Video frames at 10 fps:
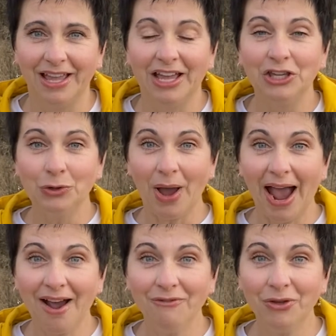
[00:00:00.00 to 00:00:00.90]
You
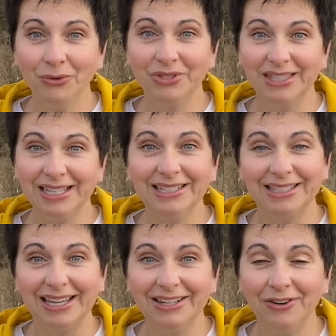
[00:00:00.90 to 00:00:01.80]
have those things
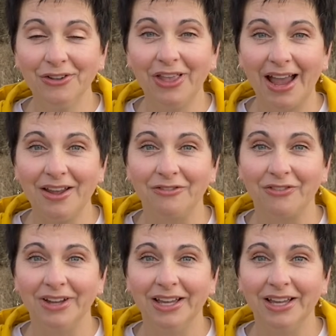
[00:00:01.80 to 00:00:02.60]
in your life.